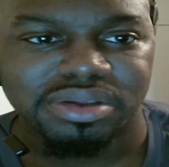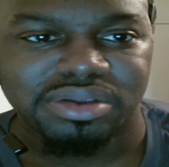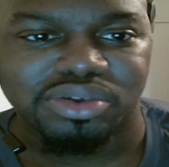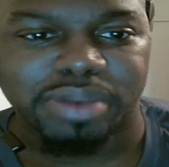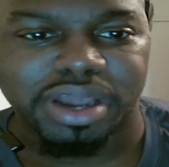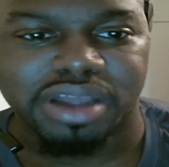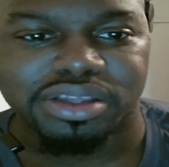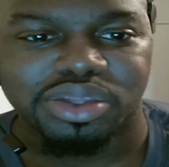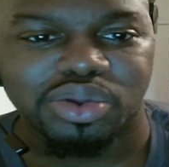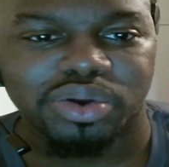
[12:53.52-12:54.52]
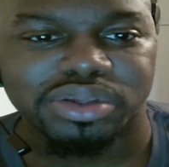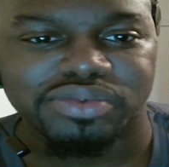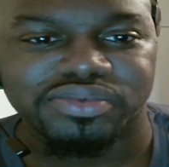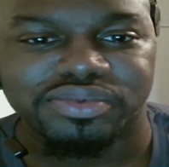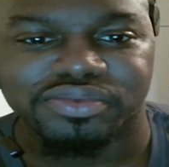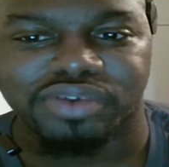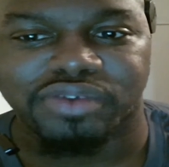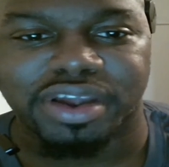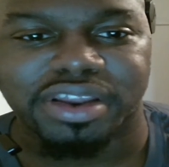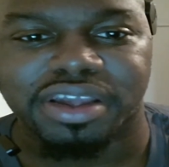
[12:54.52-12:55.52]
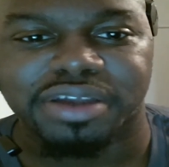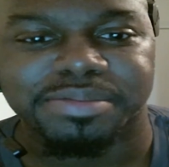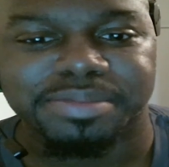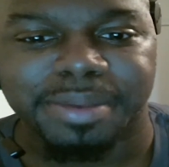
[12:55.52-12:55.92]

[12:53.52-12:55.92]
You go back out the door and run right into him.